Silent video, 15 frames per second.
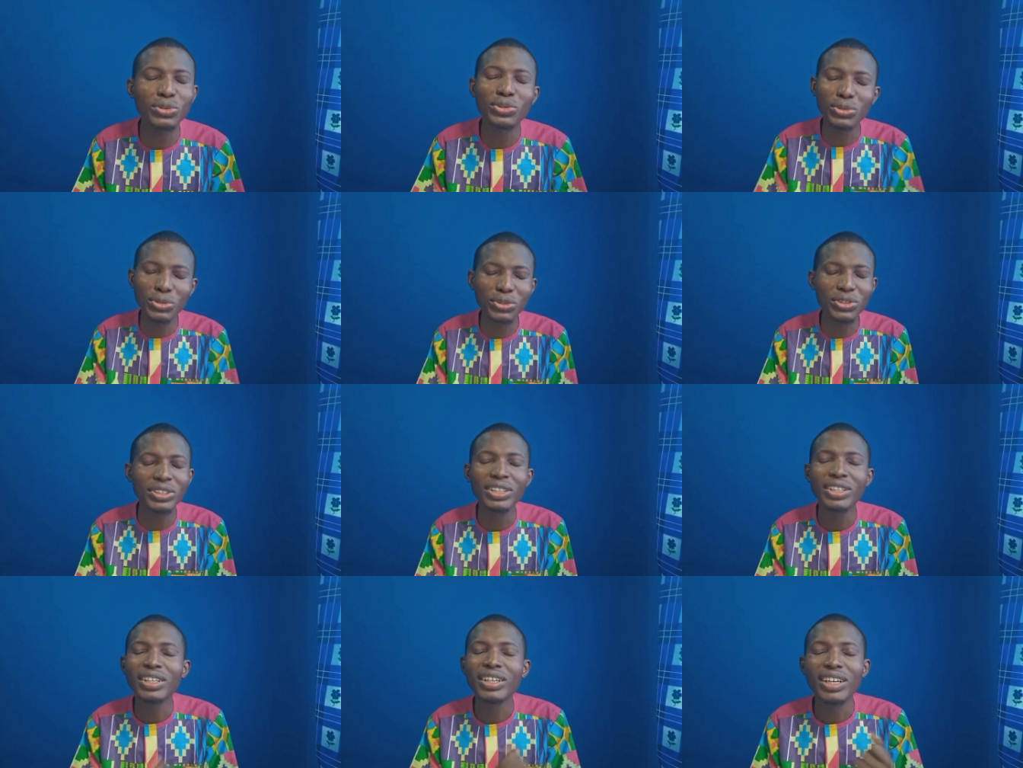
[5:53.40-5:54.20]
this
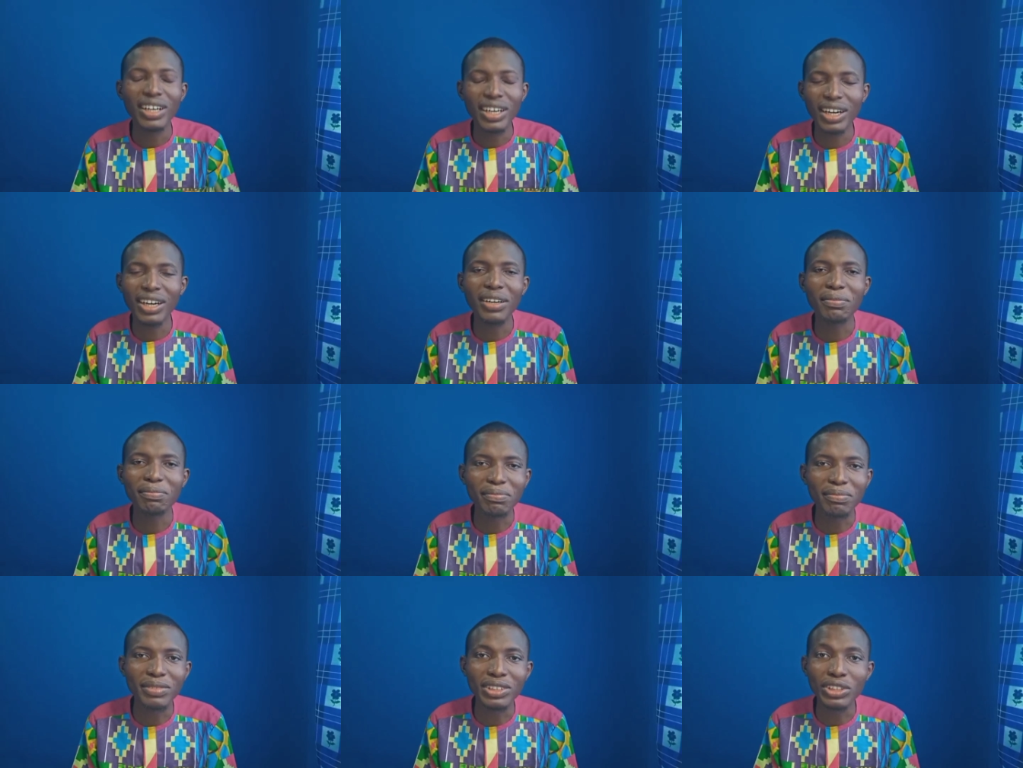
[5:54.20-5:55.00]
opportunity
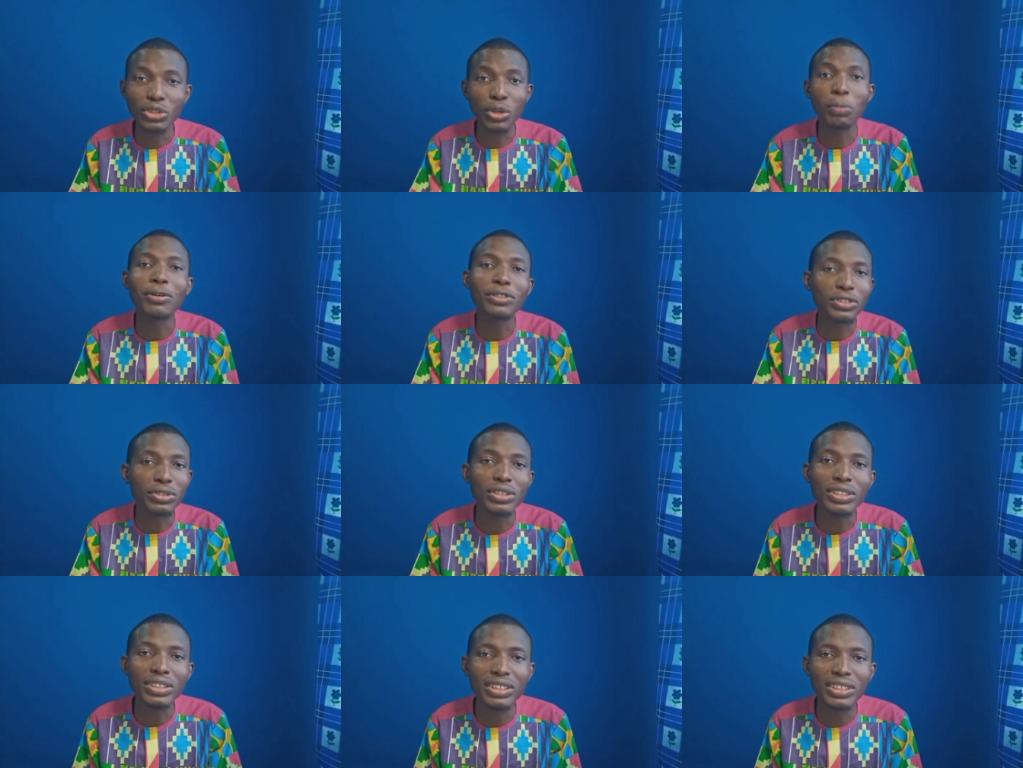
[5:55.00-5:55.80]
jealously.
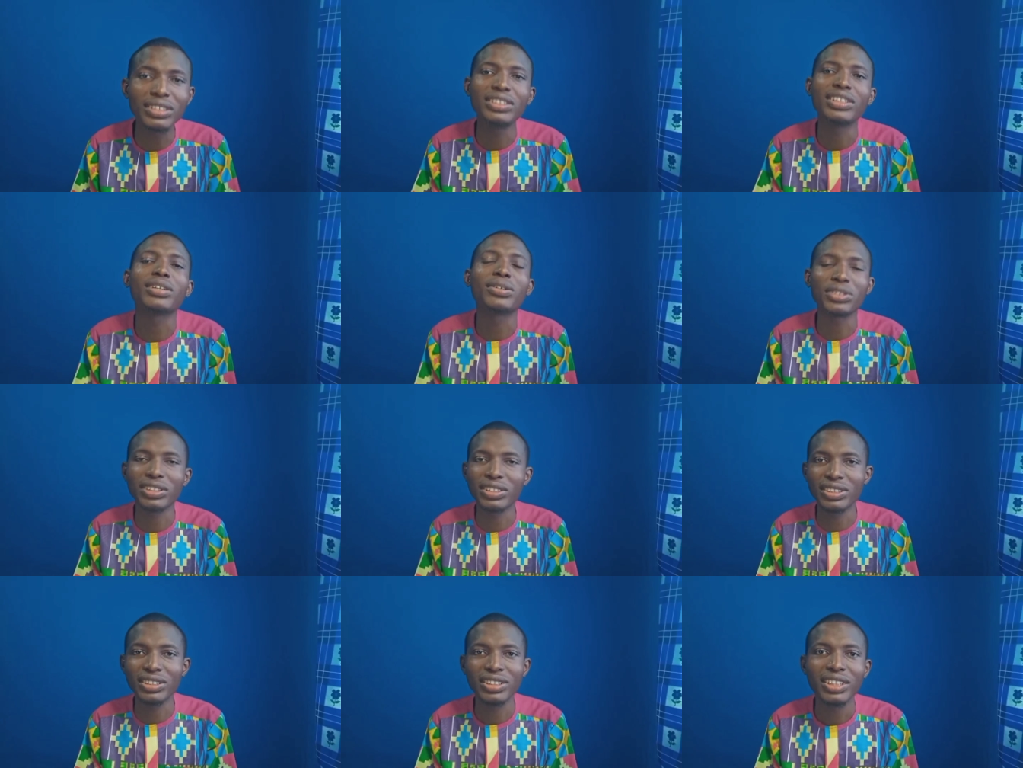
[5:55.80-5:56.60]
Thank you very
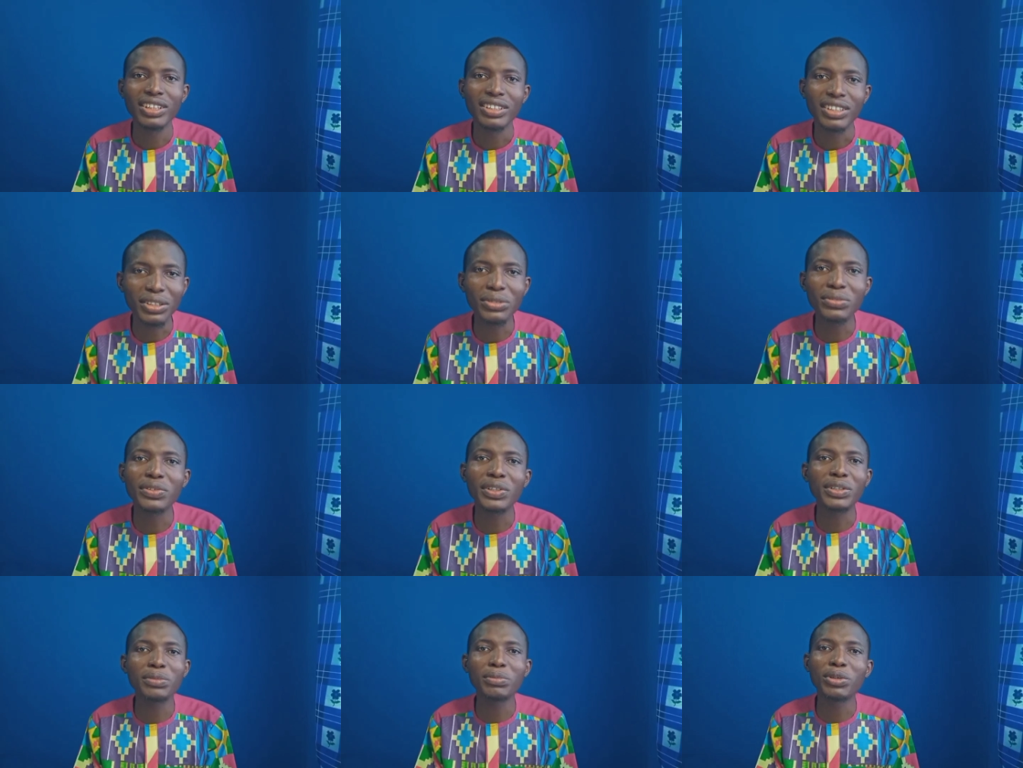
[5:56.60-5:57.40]
much,
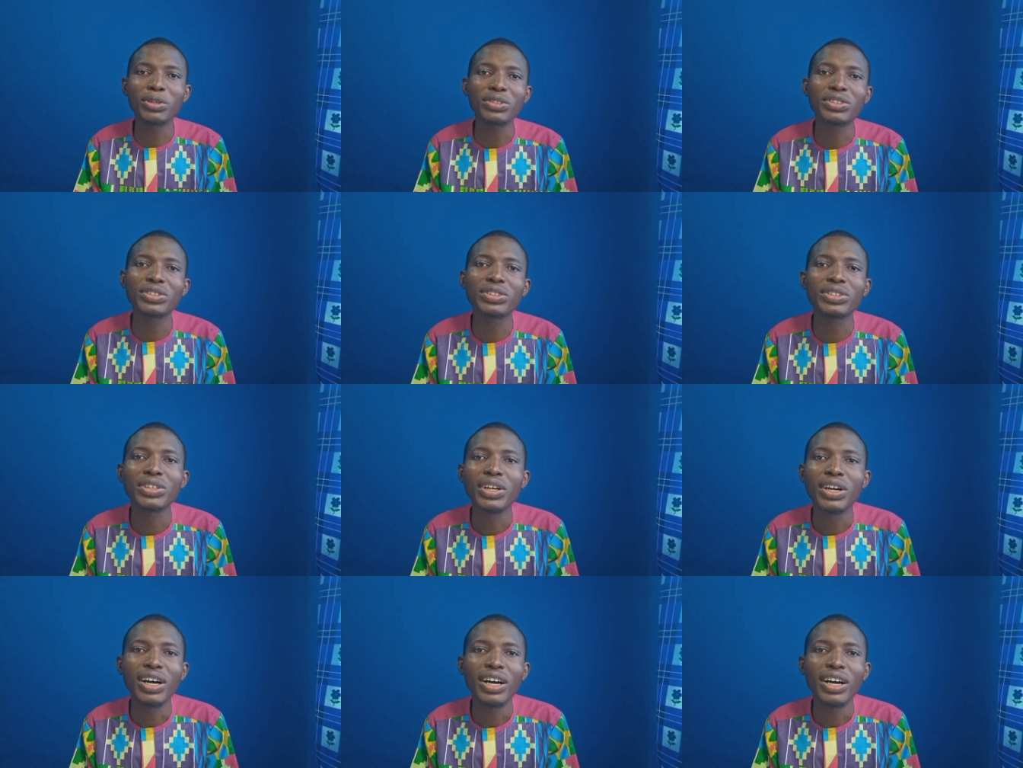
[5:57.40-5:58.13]
and God bless you.